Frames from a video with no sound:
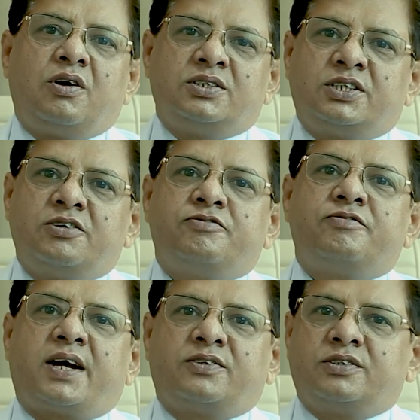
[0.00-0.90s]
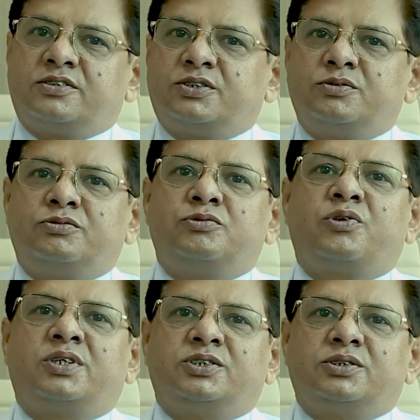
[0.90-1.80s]
causative factors
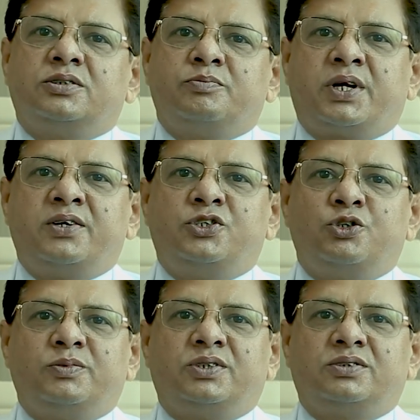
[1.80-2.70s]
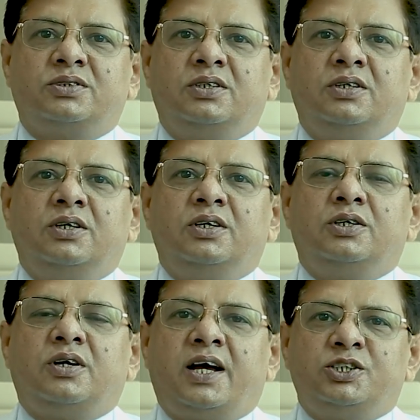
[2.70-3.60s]
for this brain tumors?
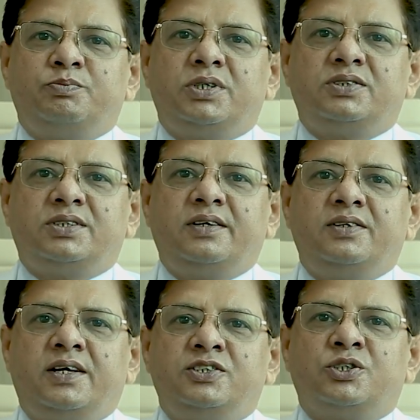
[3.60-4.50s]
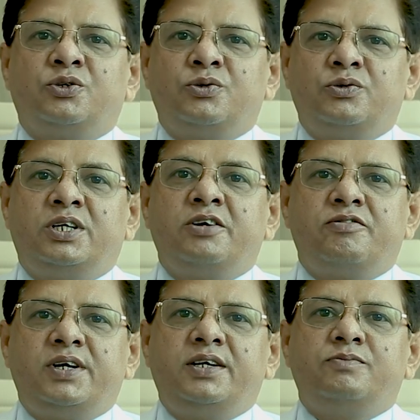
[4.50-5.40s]
As per se, there is no
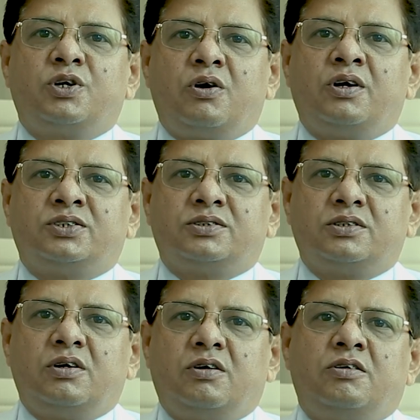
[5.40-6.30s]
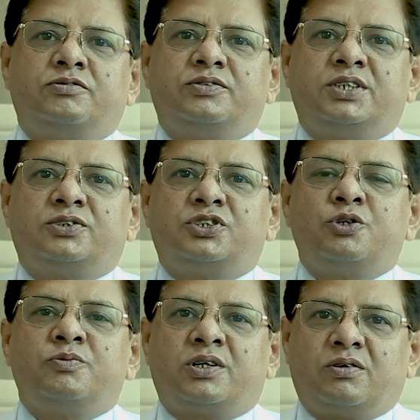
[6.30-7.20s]
definitive cause of this
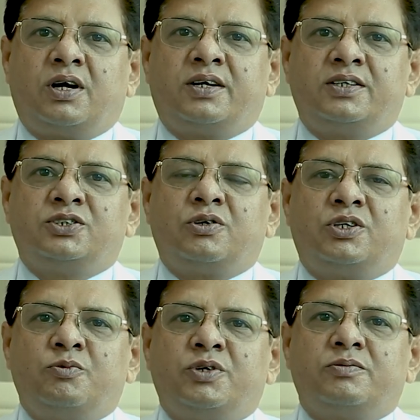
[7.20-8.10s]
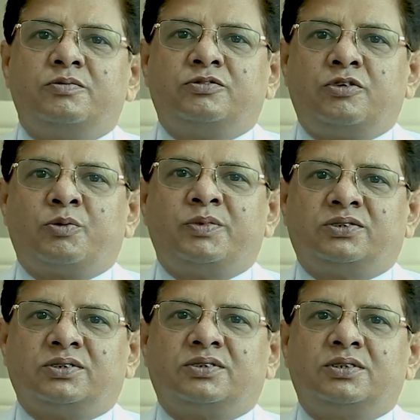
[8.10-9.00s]
tumor occurrence or tumor
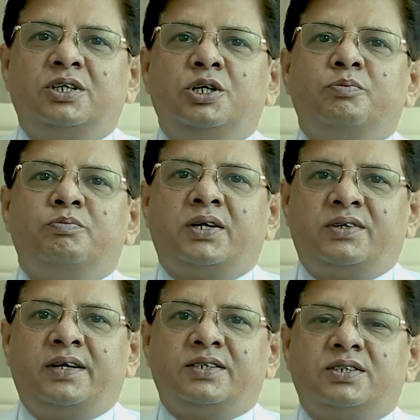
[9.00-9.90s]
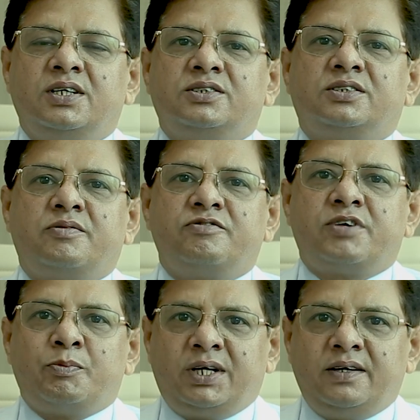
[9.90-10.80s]
formations, but yes, some
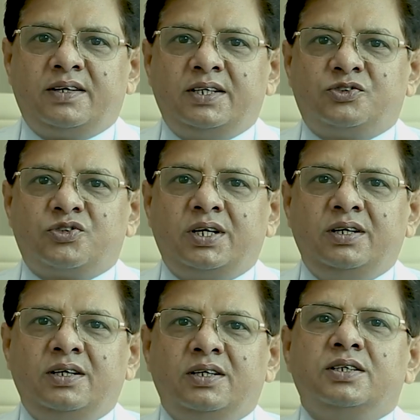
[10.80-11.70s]
familial history,